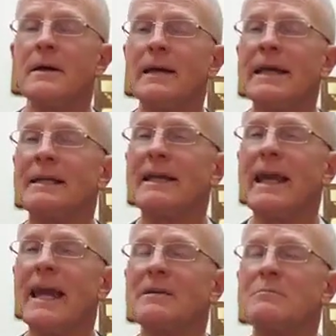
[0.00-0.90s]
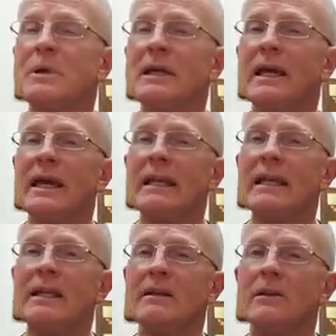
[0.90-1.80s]
it can't be
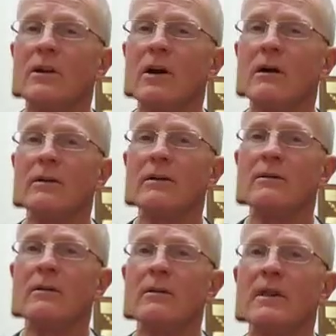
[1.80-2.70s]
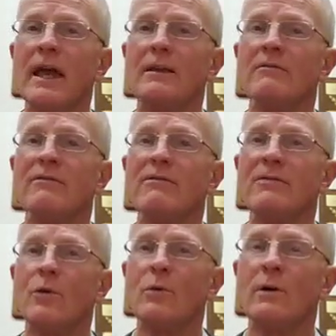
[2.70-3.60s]
any longer than
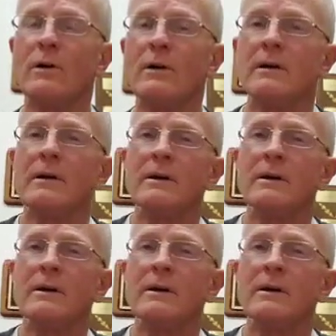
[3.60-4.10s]
4